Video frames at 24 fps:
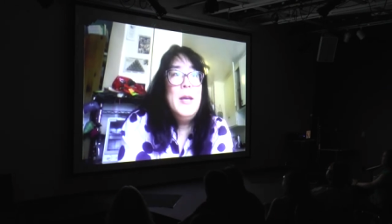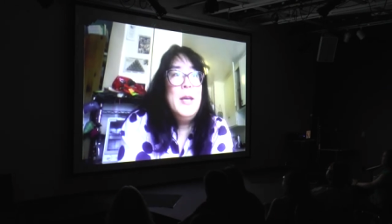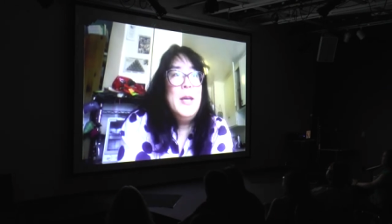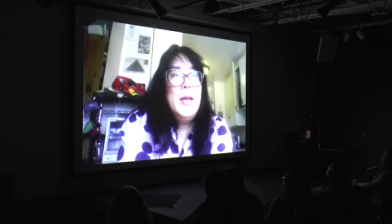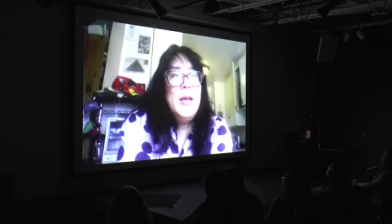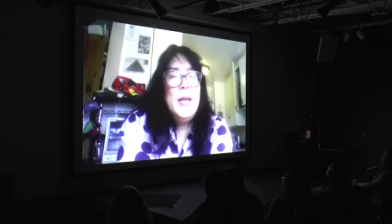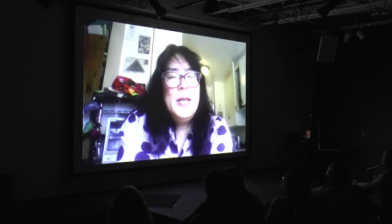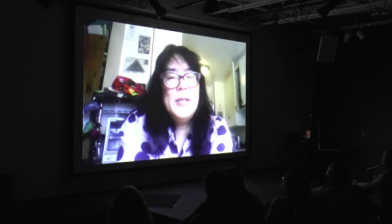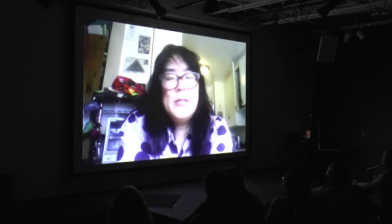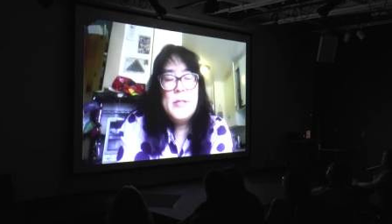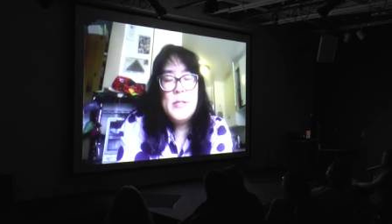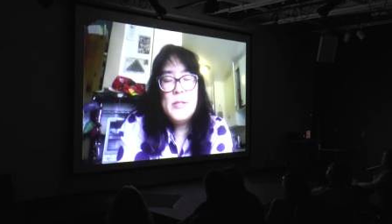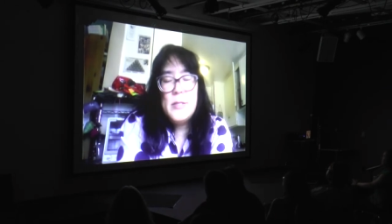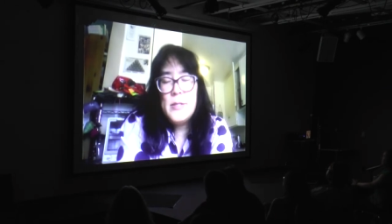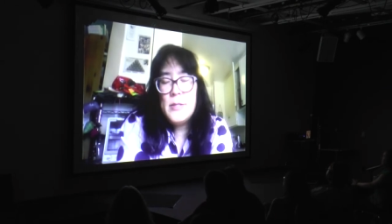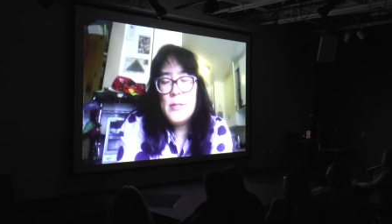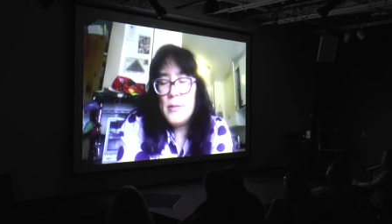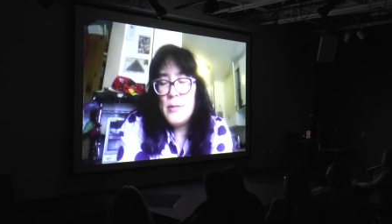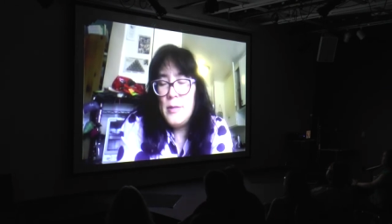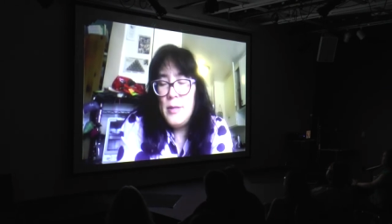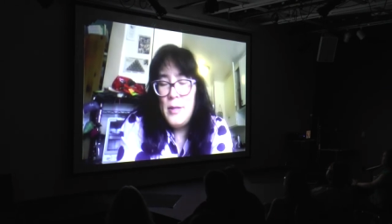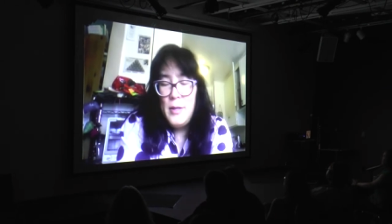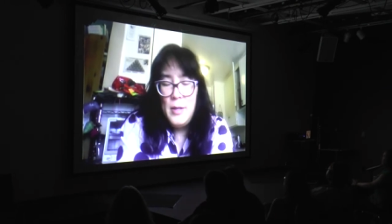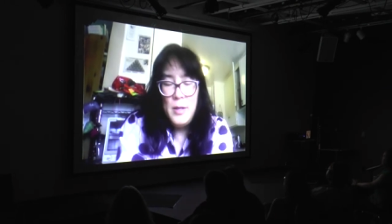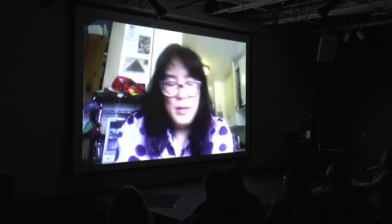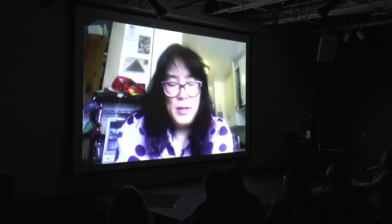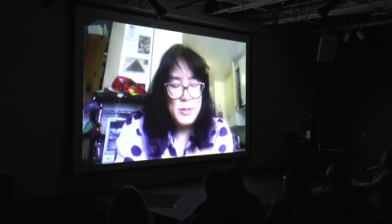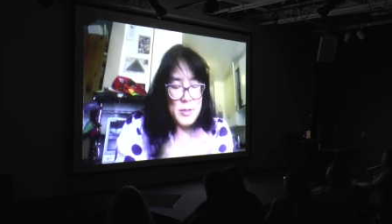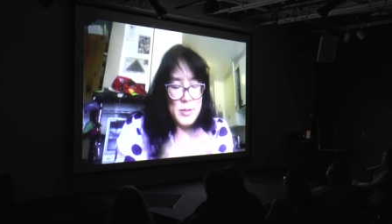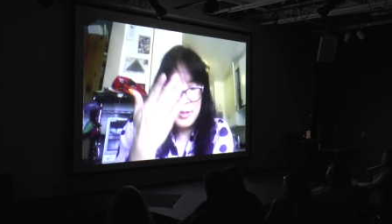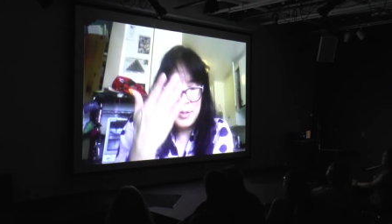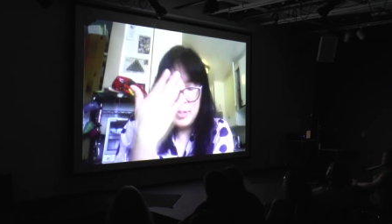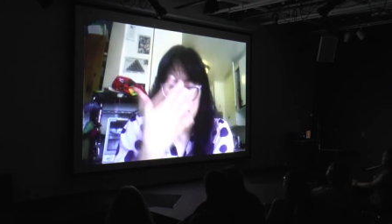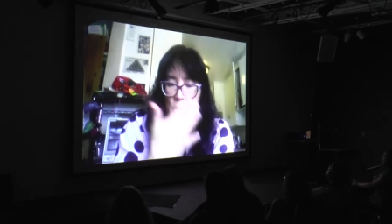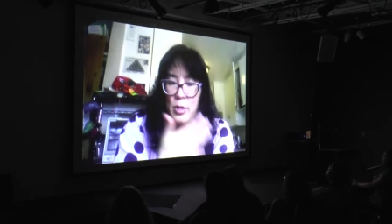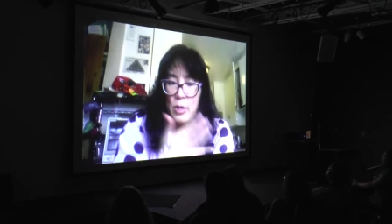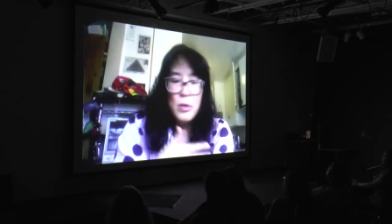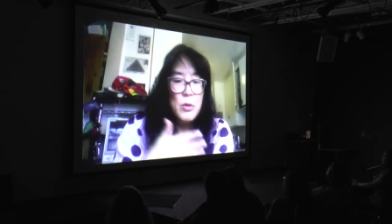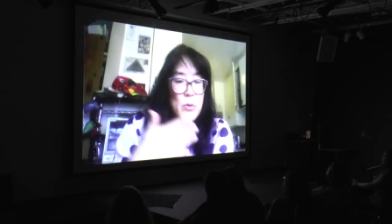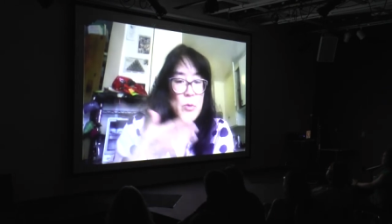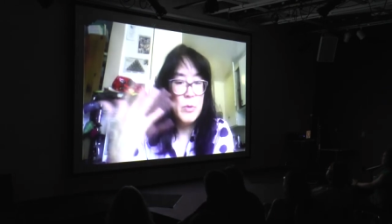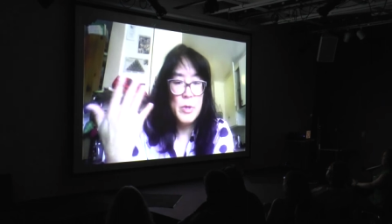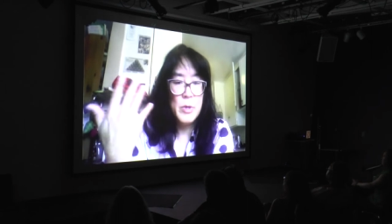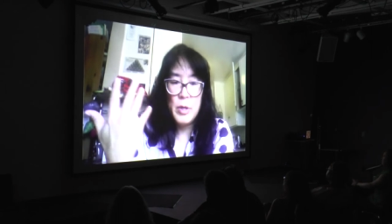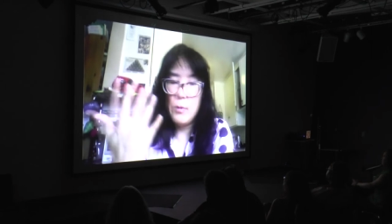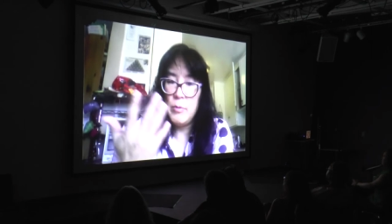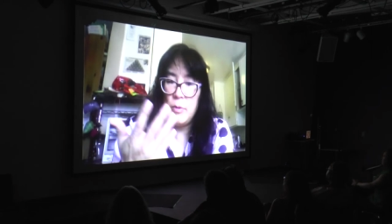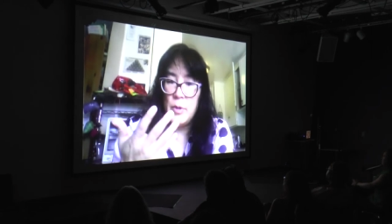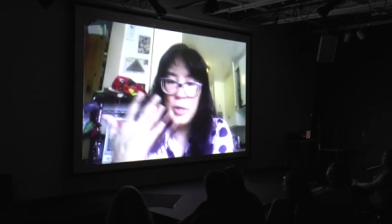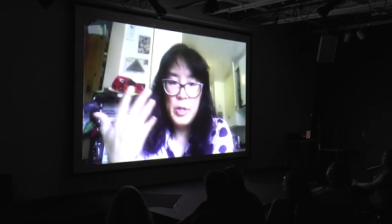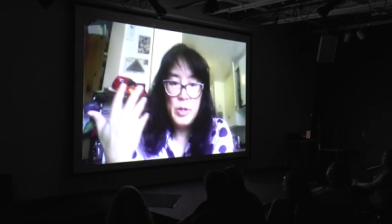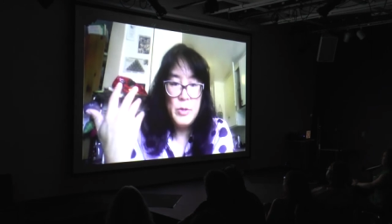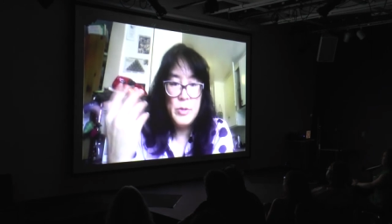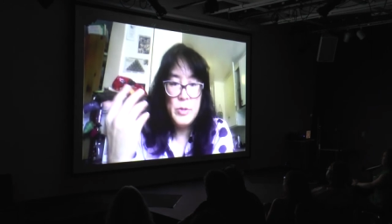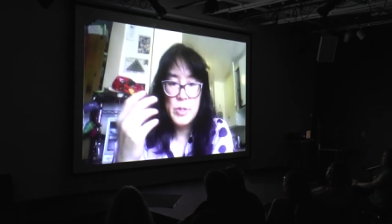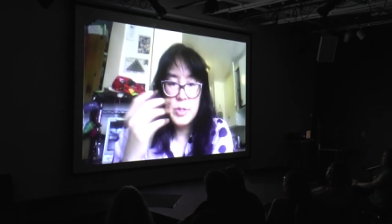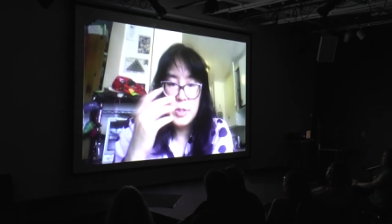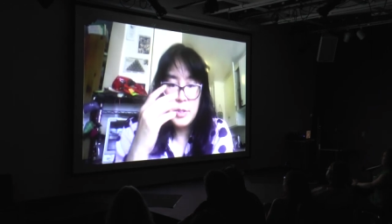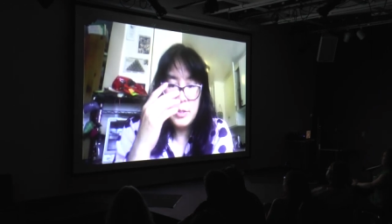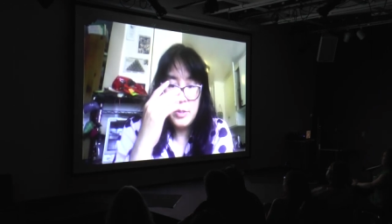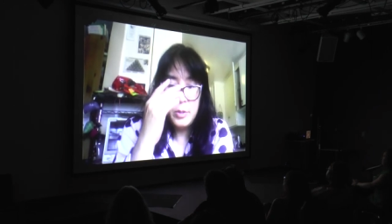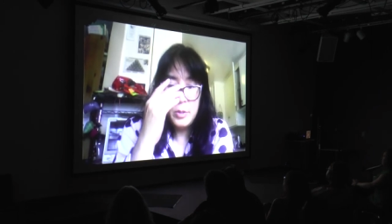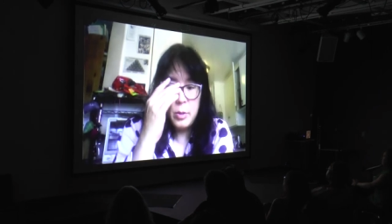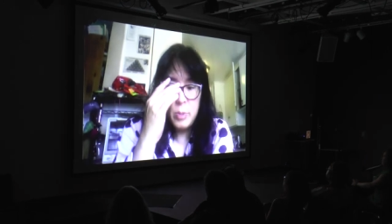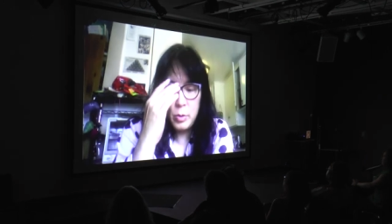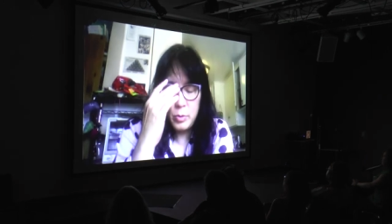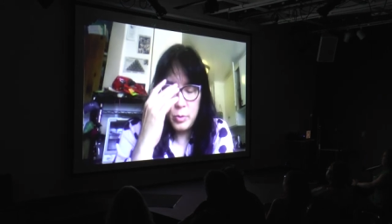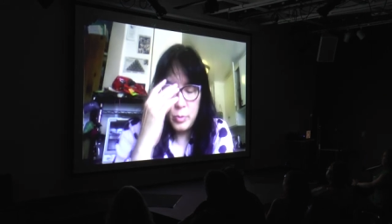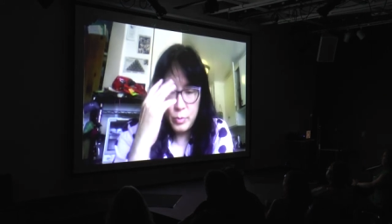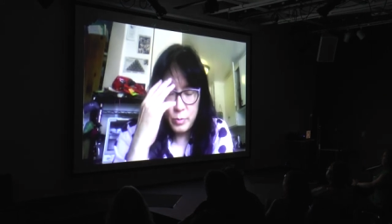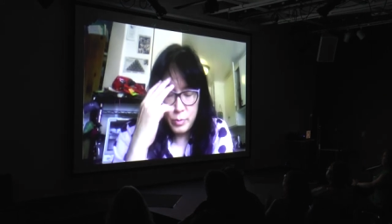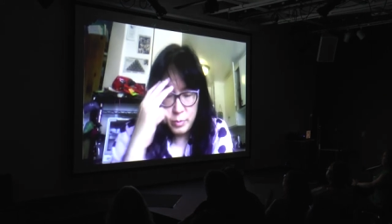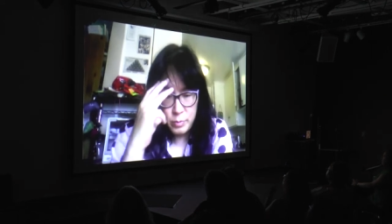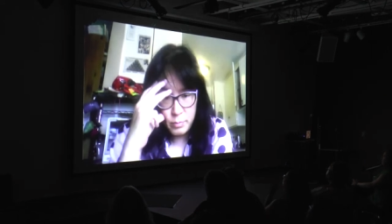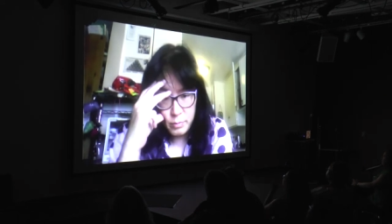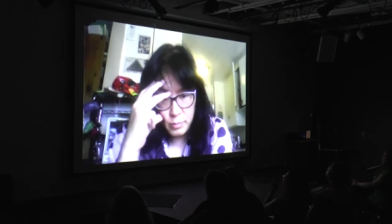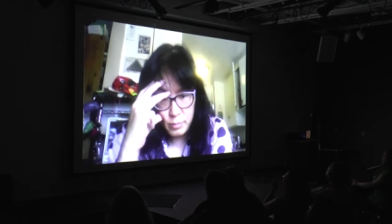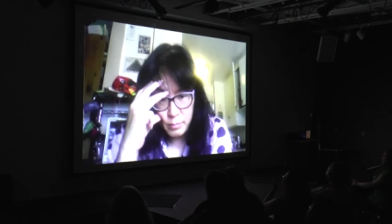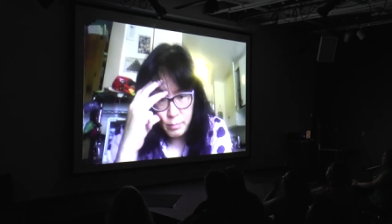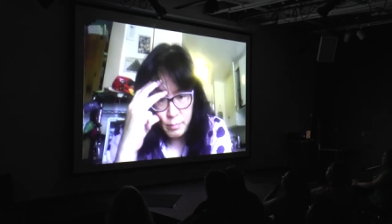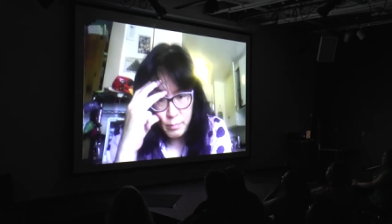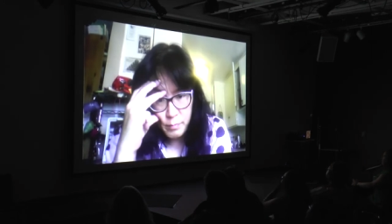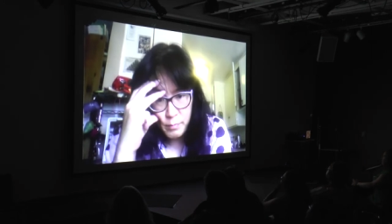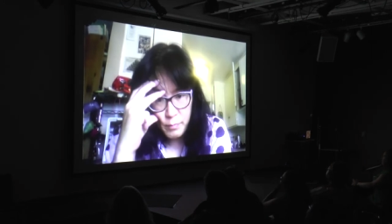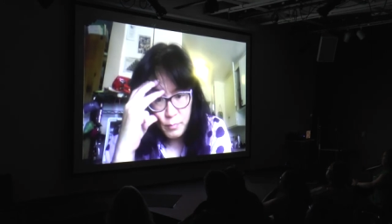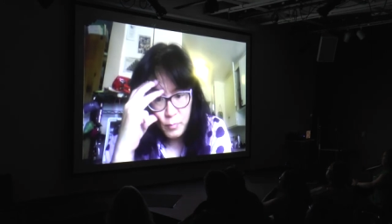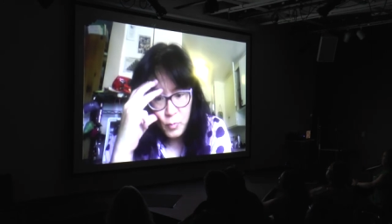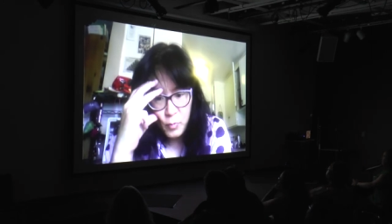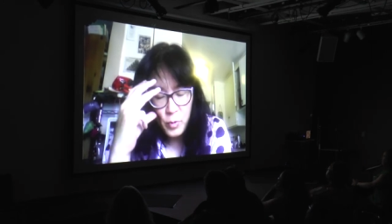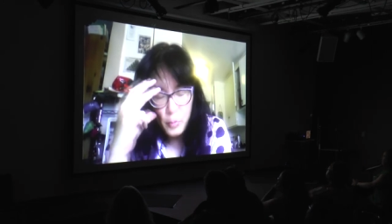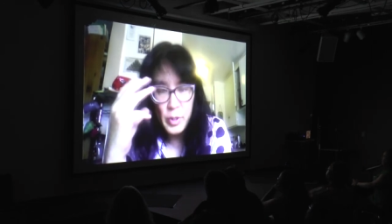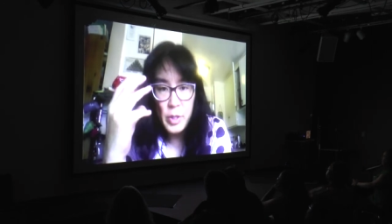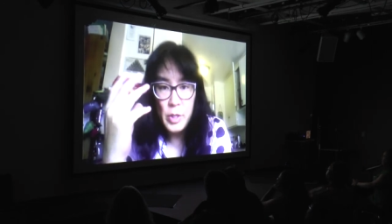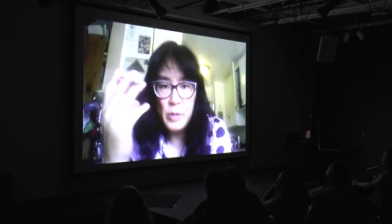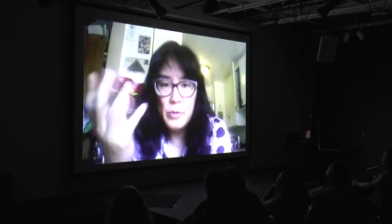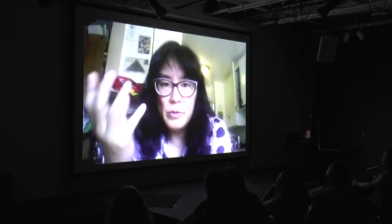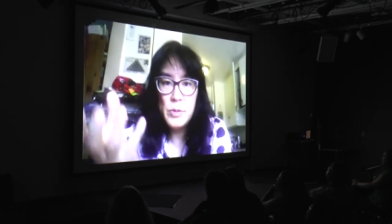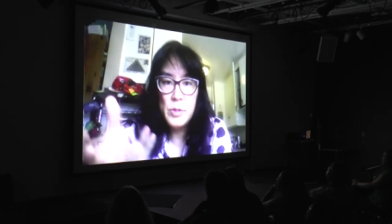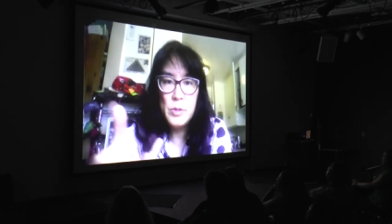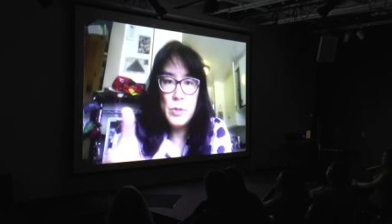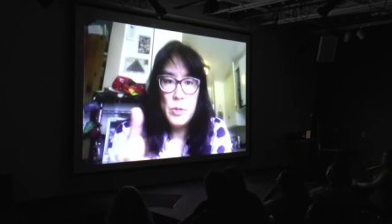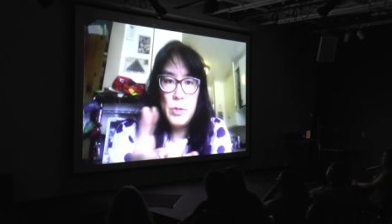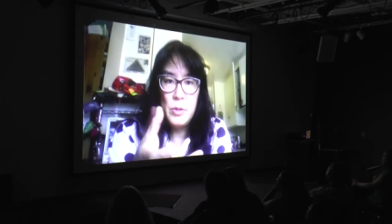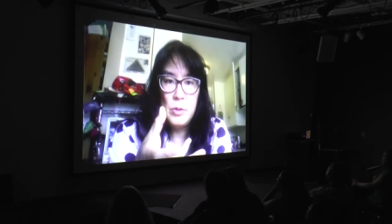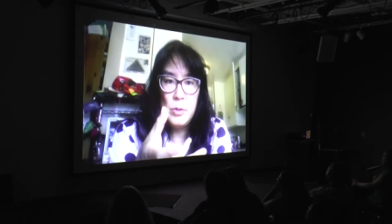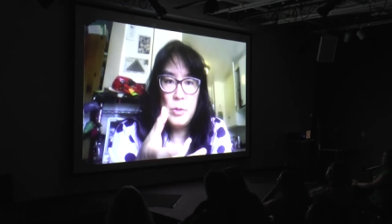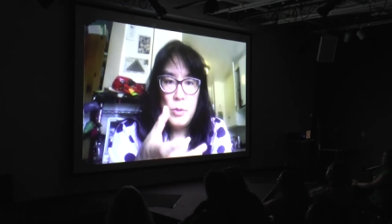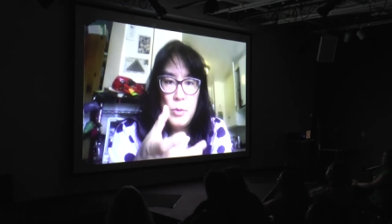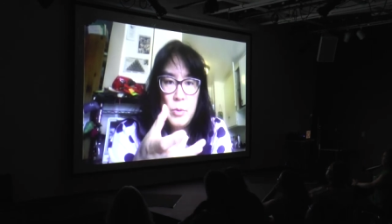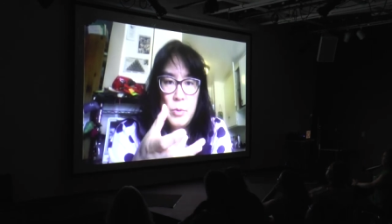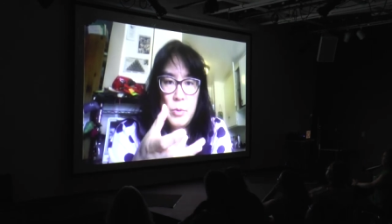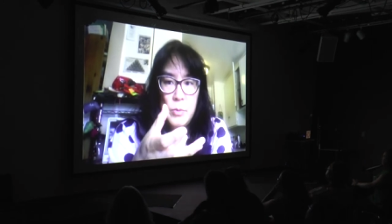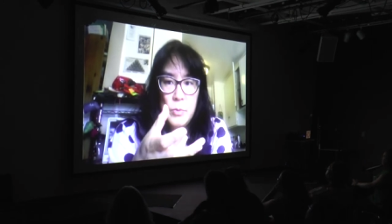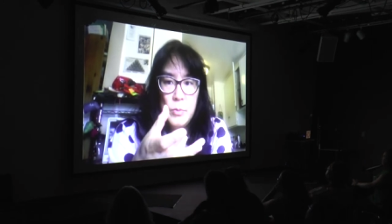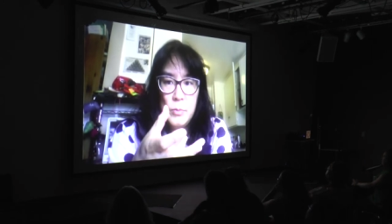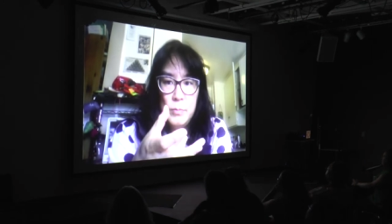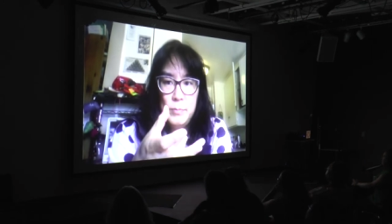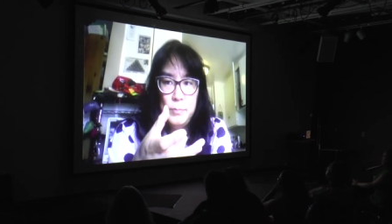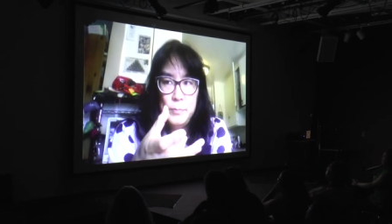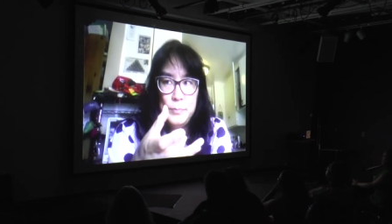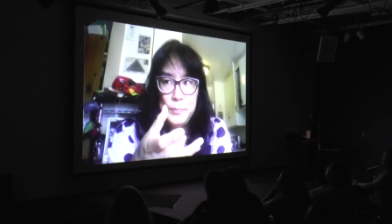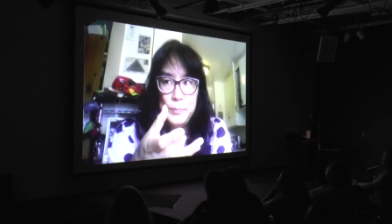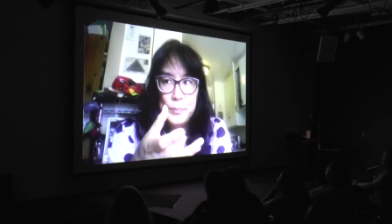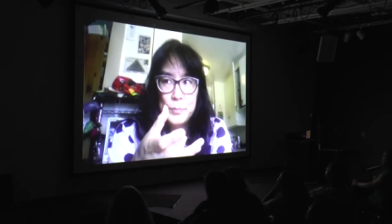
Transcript: it's, it's a show. We're, we're used to, we're used to